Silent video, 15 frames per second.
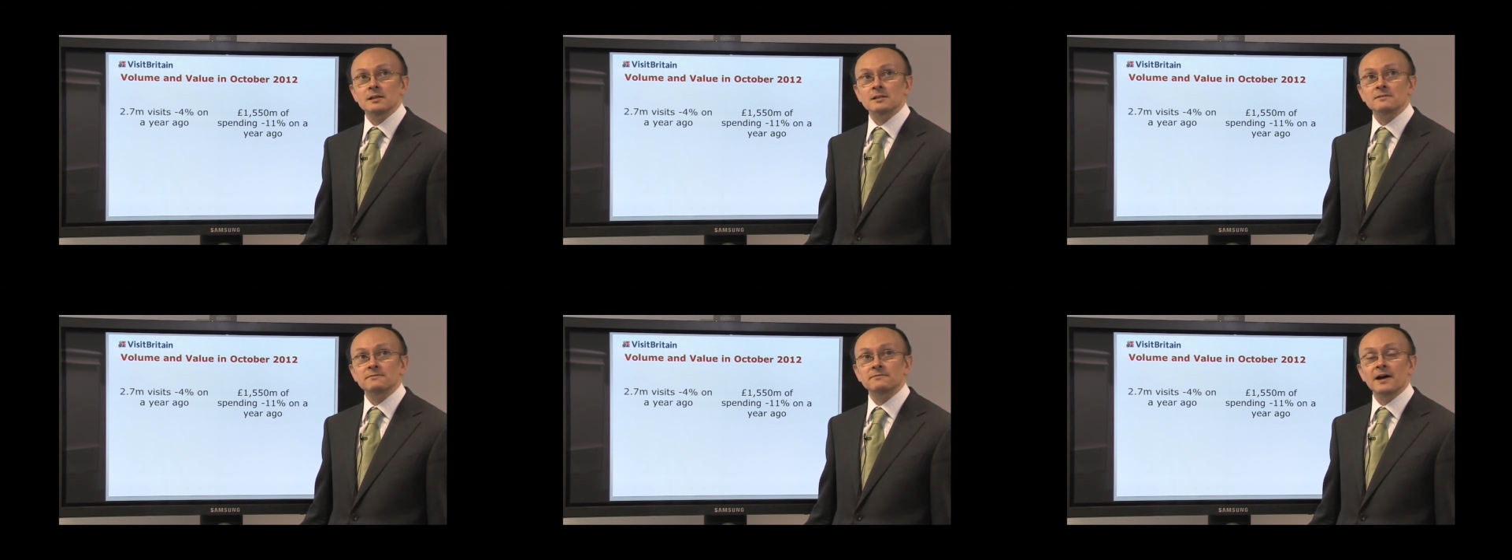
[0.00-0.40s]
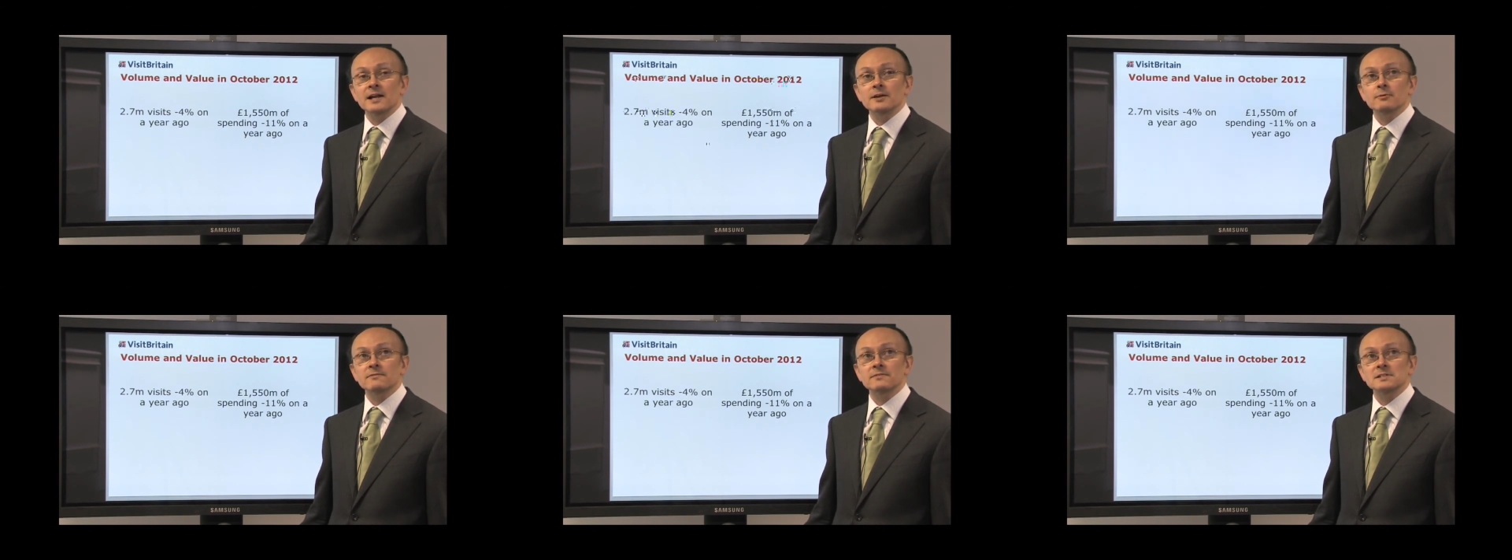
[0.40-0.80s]
the
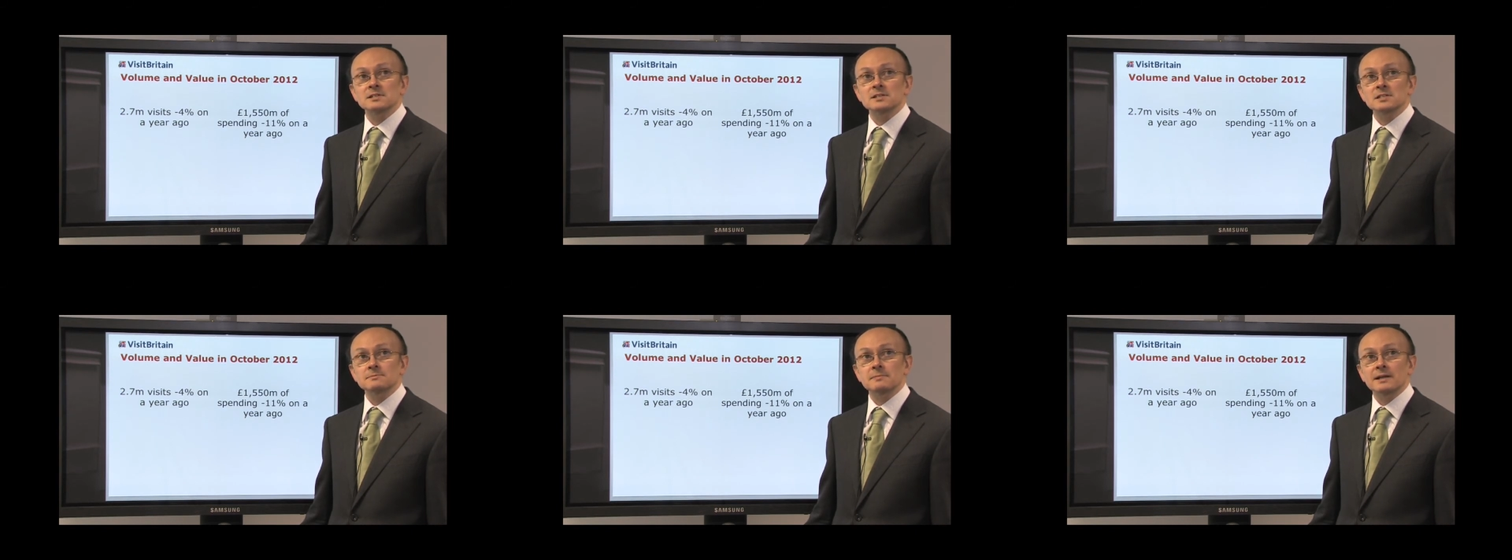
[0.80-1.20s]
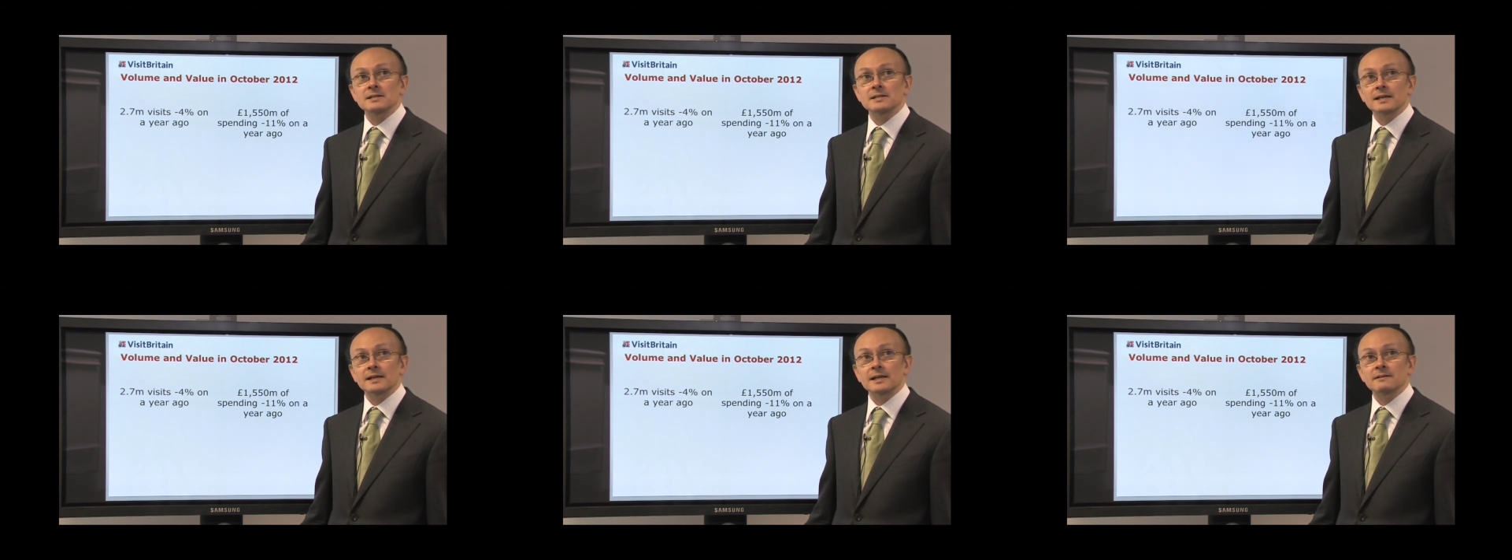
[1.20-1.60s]
value of visitor
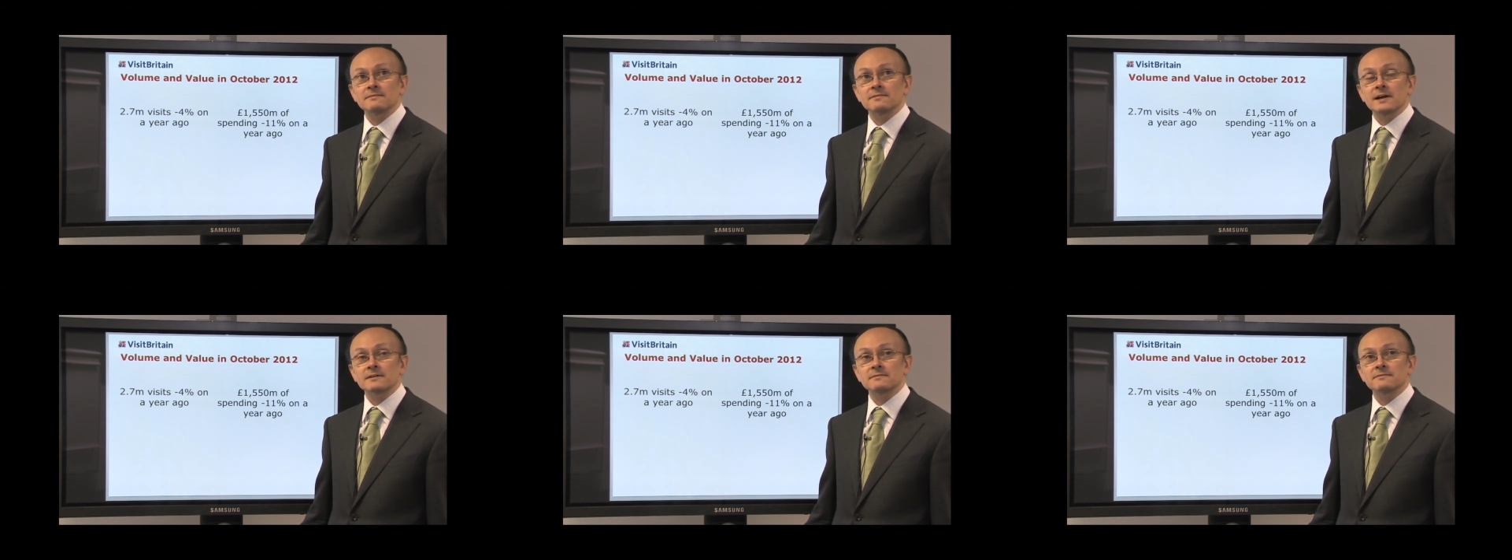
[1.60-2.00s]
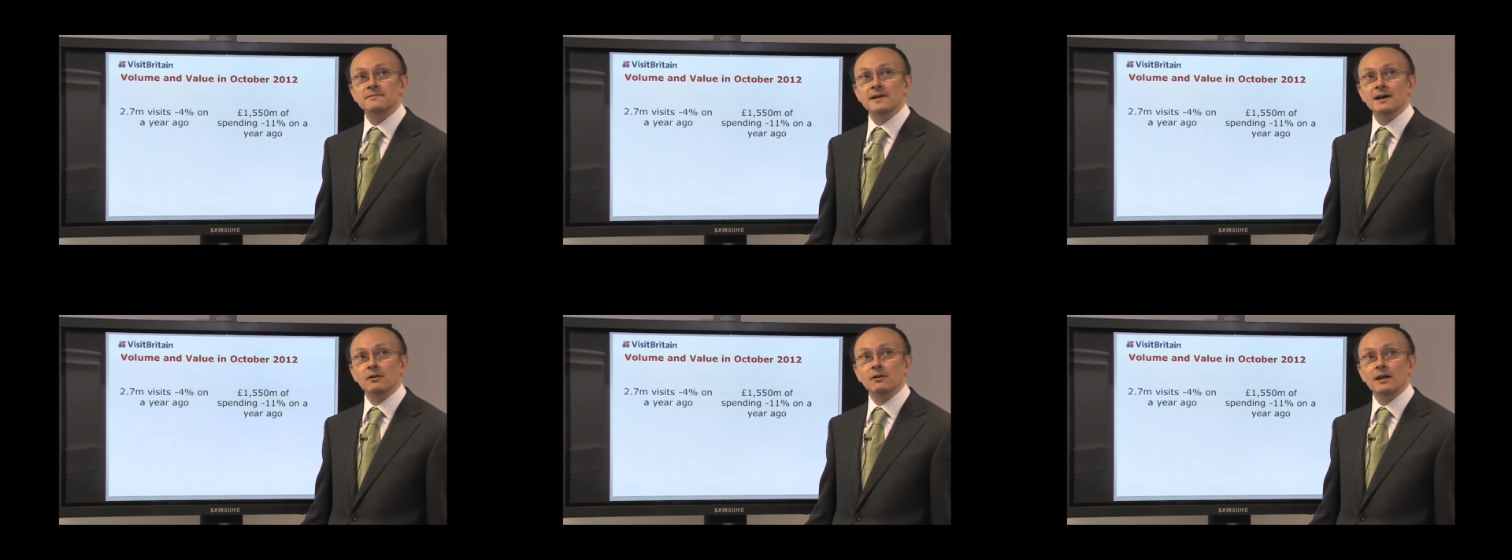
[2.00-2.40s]
spending in fact
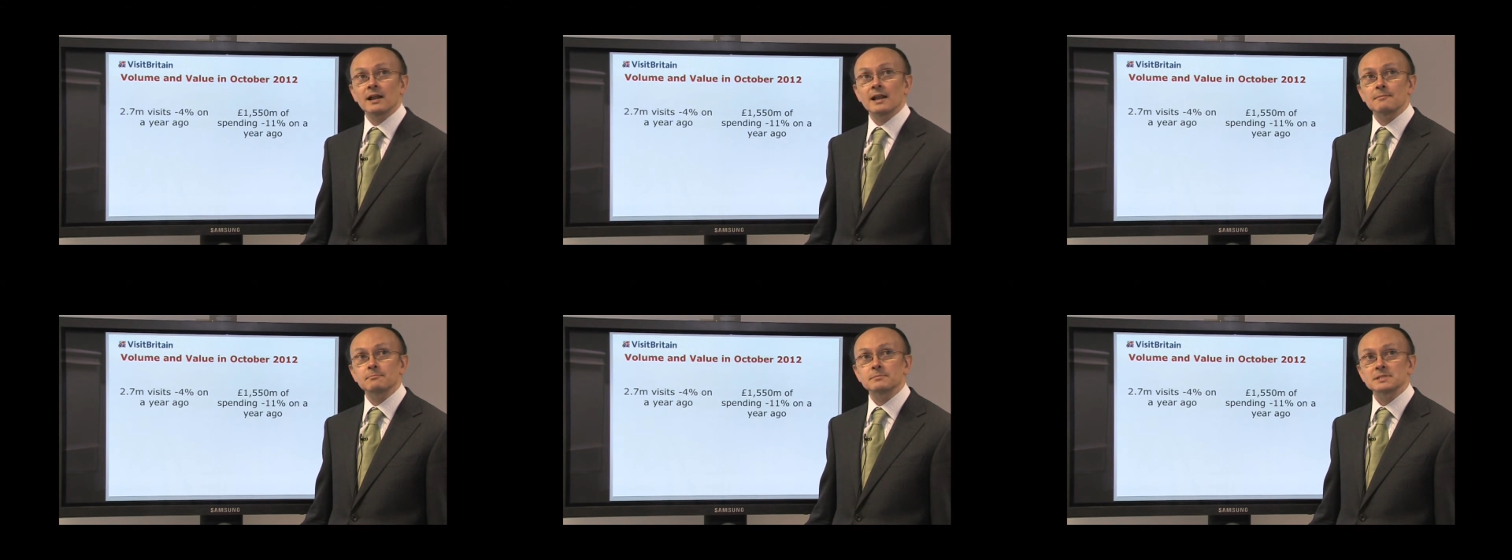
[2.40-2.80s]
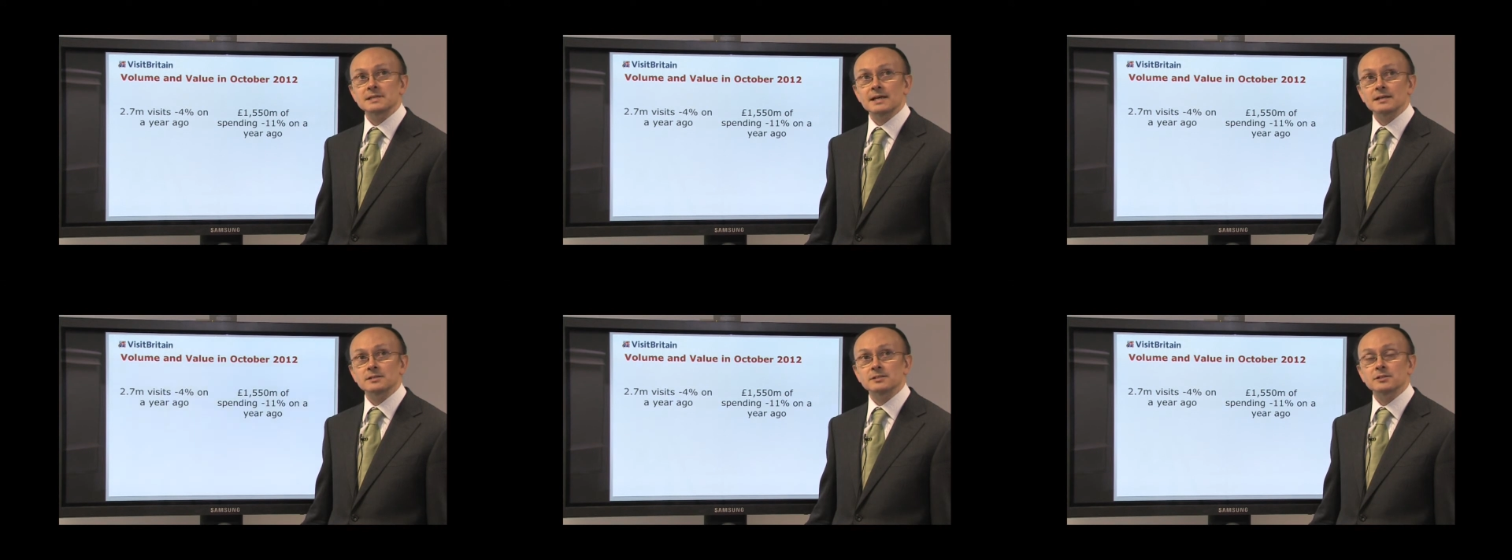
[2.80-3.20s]
fell
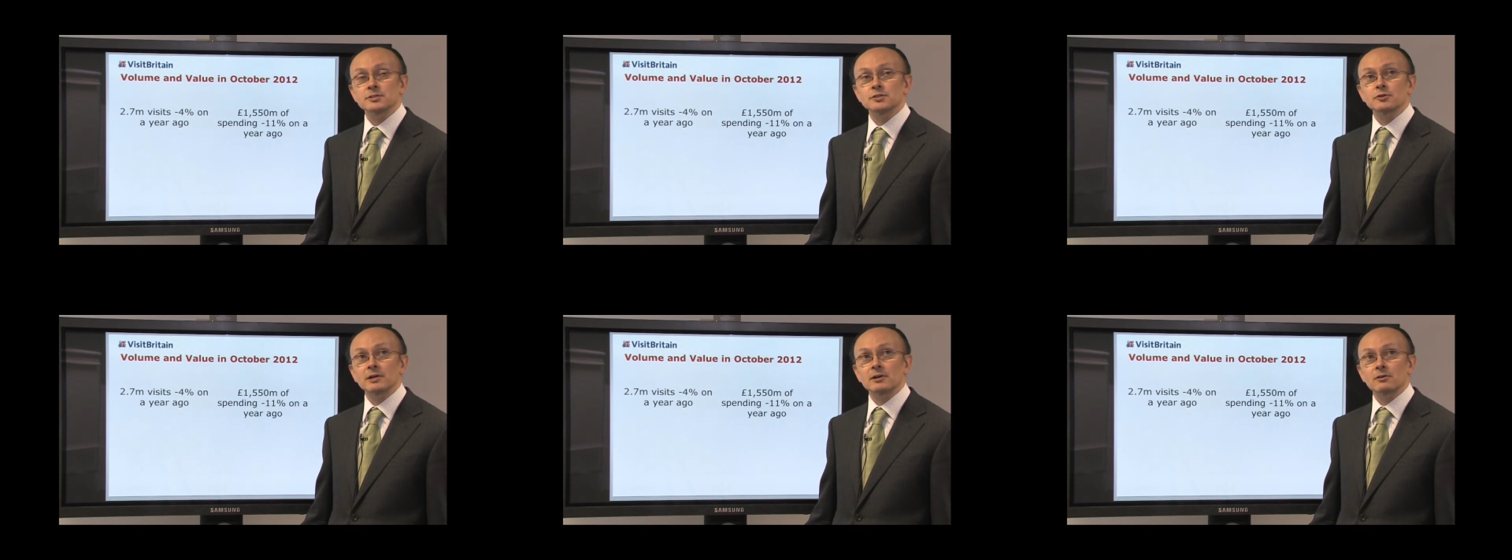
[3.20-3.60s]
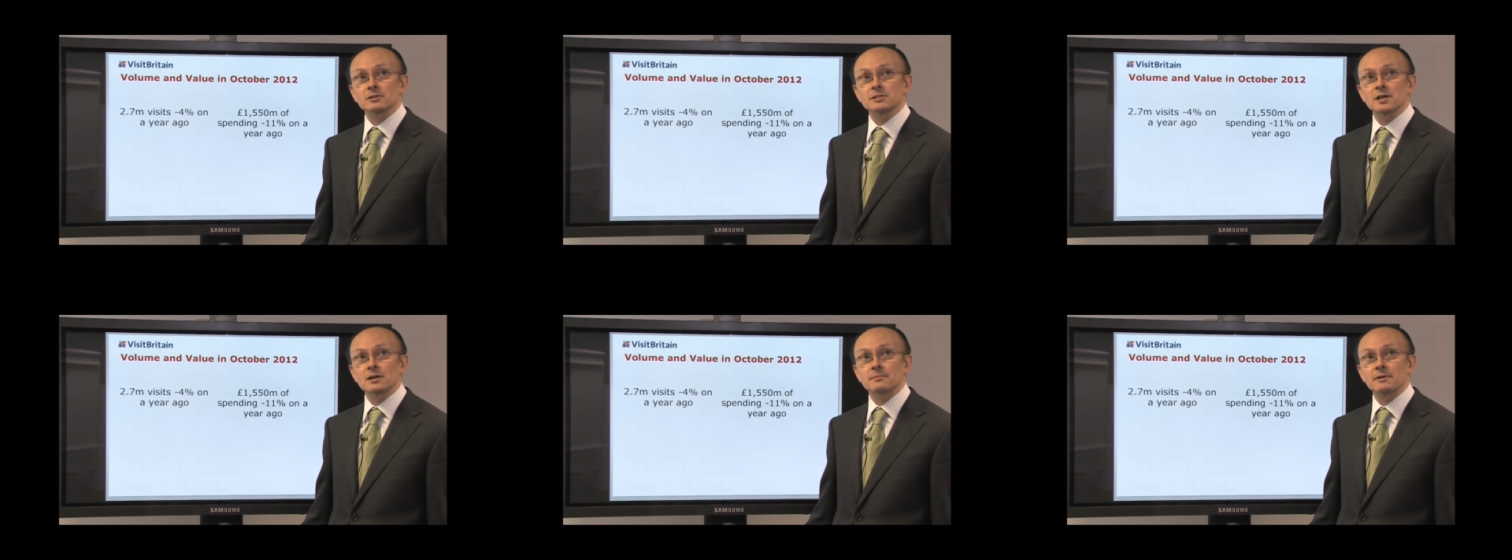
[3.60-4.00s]
11% during
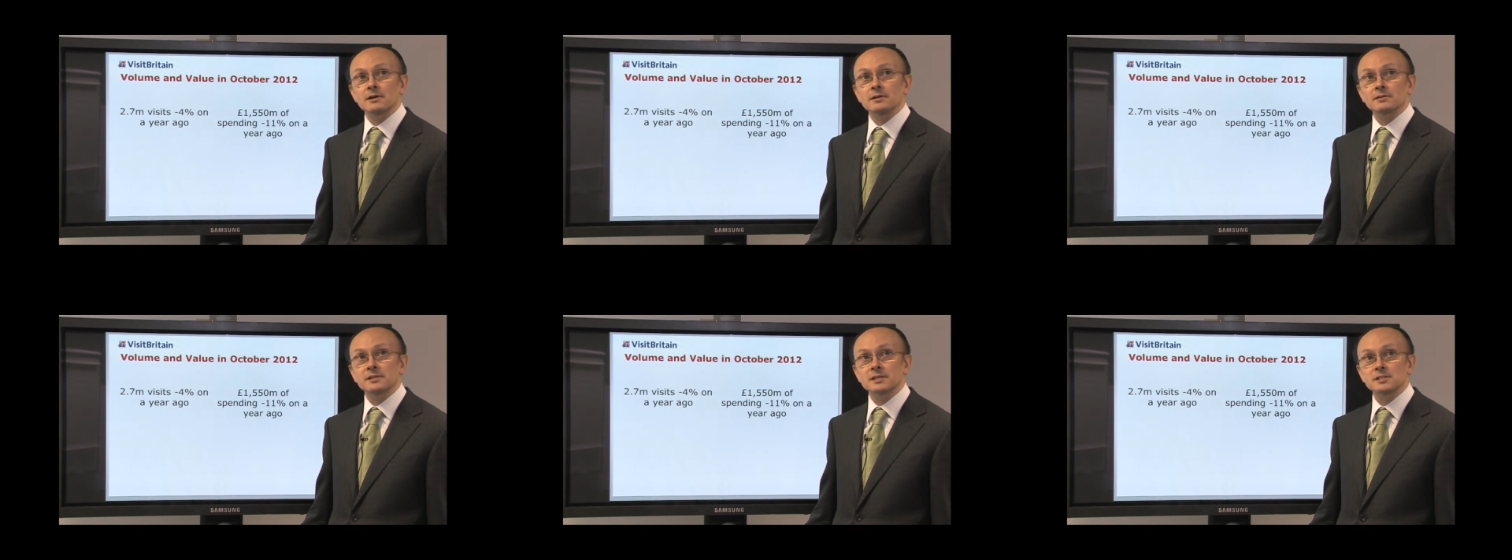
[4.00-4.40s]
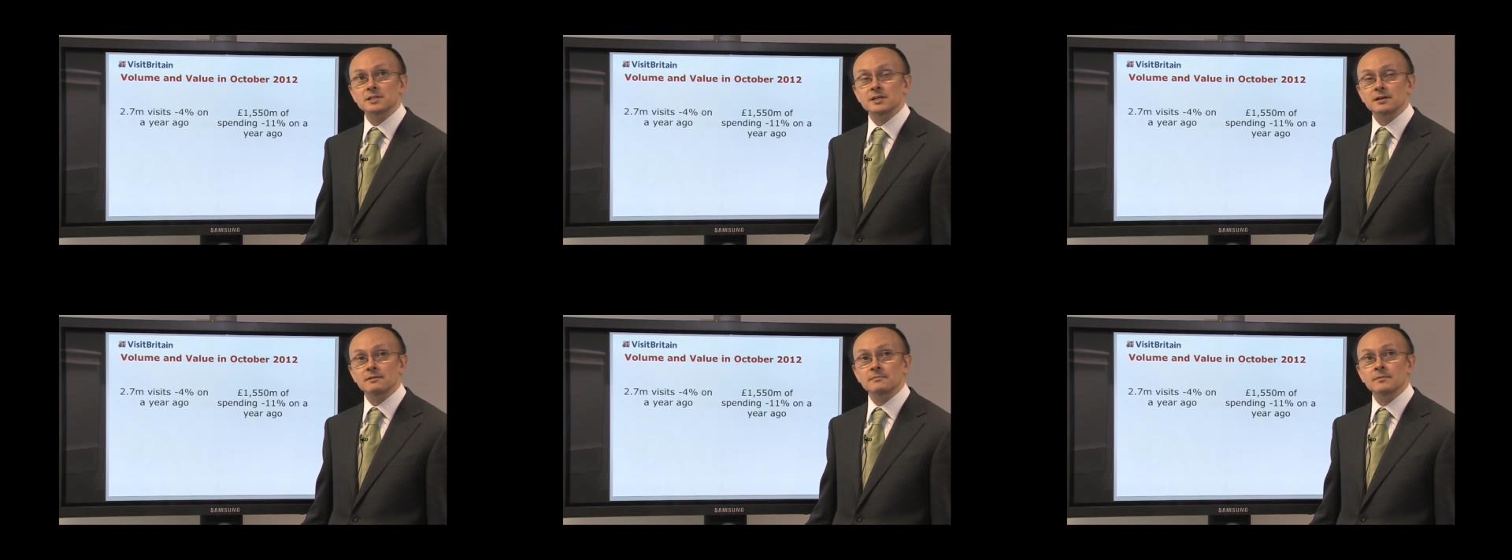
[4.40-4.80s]
October this year.